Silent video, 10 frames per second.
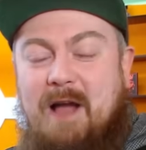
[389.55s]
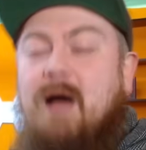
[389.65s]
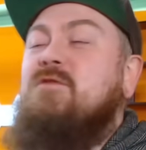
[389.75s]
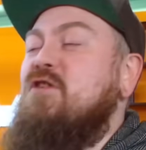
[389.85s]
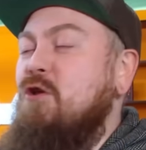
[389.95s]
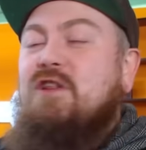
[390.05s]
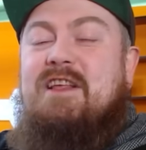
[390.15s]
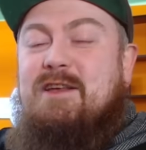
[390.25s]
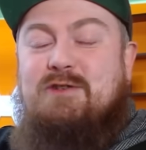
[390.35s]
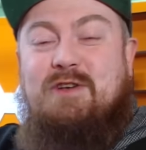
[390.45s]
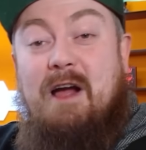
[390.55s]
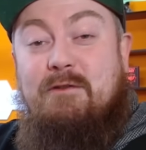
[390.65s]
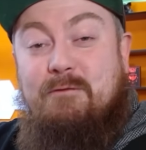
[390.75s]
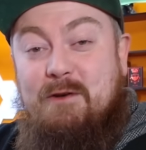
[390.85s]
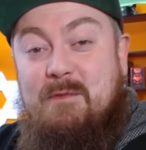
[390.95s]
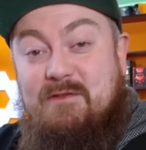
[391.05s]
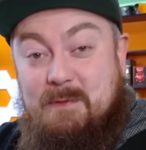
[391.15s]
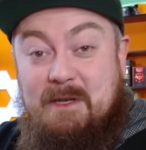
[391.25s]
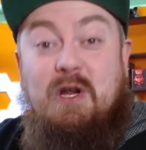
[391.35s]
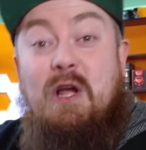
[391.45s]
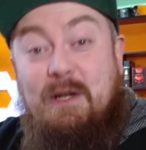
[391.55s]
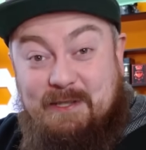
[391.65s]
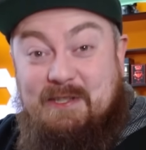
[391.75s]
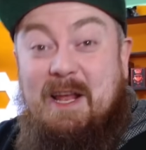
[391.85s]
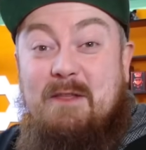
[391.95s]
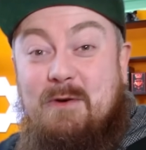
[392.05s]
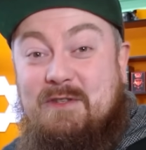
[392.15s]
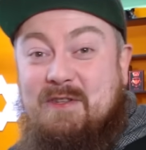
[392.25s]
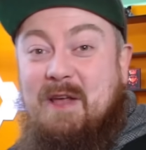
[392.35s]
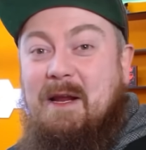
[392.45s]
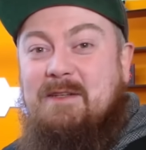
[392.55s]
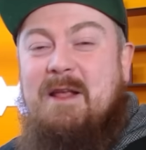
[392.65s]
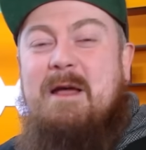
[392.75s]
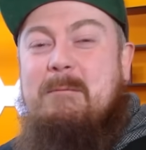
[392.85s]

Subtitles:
Absolutely, they should have the freedom of speech to say those things,